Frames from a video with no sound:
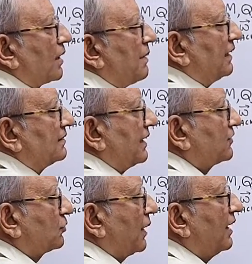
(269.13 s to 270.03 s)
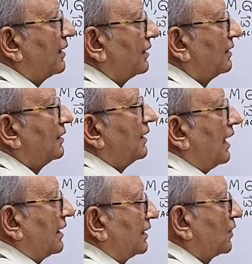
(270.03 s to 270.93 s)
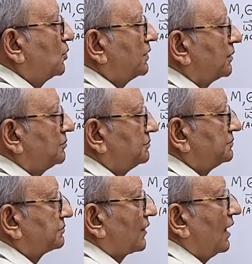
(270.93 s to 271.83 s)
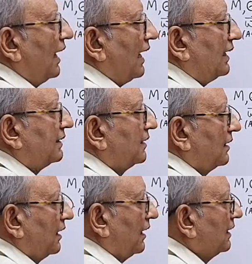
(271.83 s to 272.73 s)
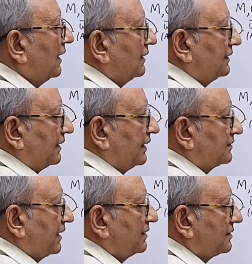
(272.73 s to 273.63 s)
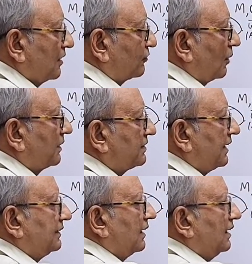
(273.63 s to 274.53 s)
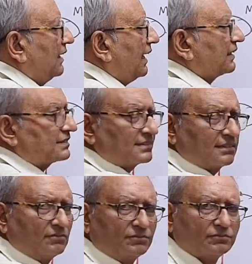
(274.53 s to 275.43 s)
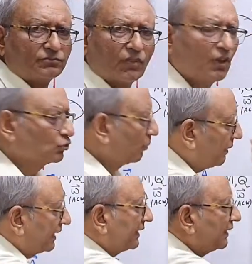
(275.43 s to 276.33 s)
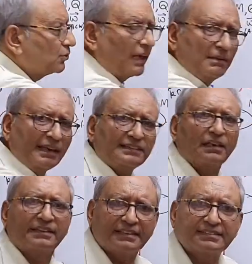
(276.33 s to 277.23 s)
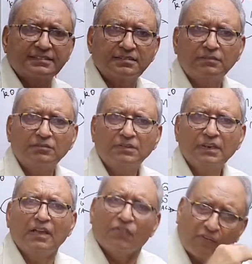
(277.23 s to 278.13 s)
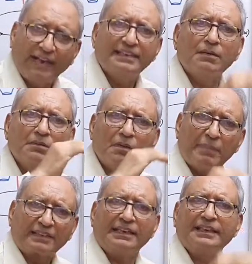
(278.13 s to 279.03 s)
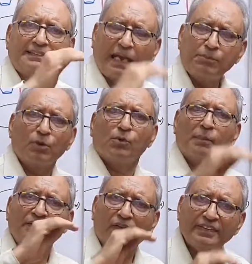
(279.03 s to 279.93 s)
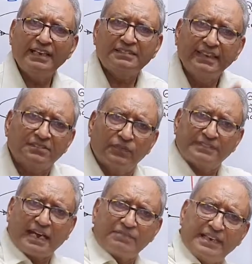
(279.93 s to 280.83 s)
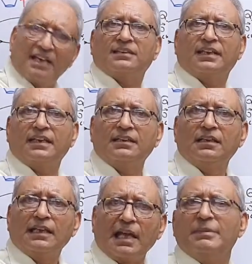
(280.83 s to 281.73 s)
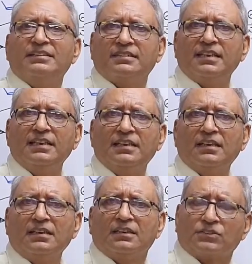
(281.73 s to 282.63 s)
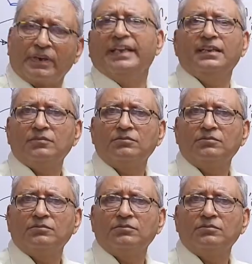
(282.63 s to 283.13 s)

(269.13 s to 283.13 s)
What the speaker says: minus x square under the root, and the disk is from the center x. So break it into elemental disks, find the magnetic dipole moment of each disk, which I have done in MEC 3